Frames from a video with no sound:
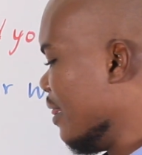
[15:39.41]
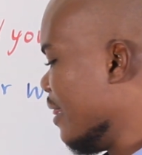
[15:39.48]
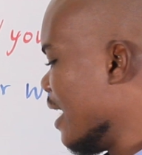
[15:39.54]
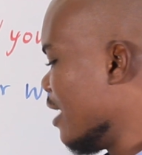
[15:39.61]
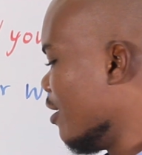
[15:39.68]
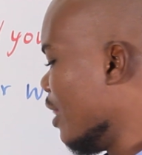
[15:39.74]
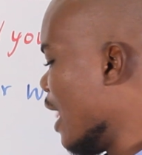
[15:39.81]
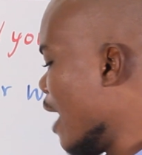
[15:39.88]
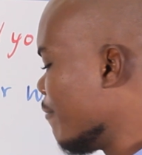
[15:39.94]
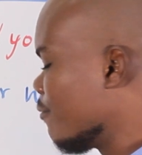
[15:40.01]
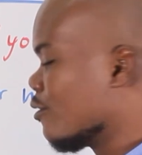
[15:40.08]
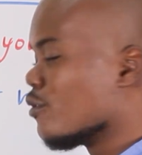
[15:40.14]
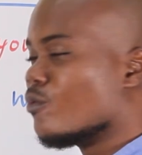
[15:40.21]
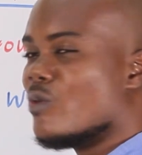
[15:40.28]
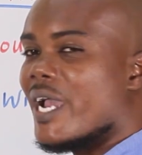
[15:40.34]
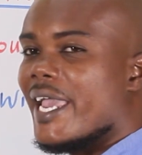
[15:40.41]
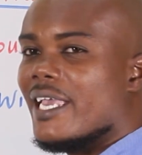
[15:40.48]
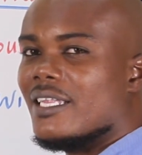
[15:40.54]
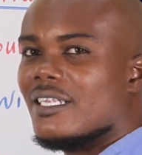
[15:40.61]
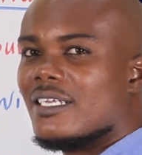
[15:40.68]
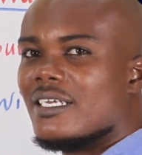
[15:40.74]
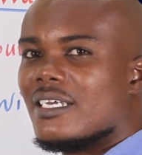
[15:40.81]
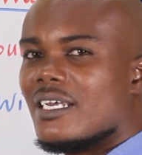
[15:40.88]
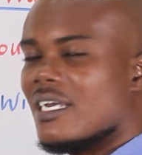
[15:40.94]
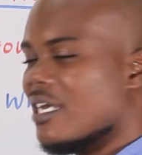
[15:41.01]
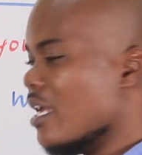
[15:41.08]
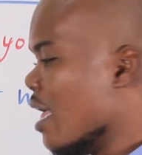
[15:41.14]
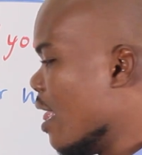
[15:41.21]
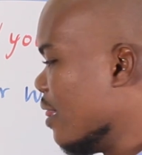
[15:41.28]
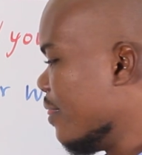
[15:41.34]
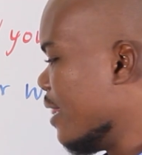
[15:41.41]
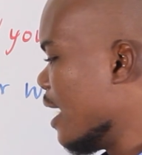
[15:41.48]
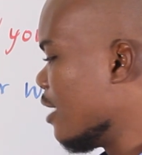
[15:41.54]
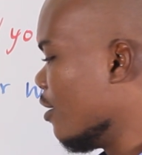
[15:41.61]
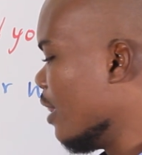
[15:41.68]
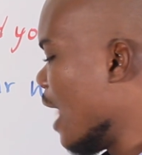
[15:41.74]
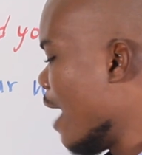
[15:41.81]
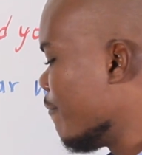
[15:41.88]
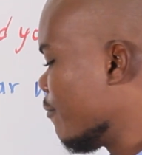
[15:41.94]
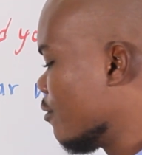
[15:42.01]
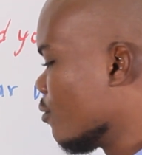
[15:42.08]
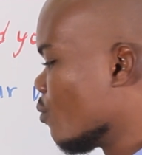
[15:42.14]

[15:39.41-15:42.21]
That'll have to wait. That'll have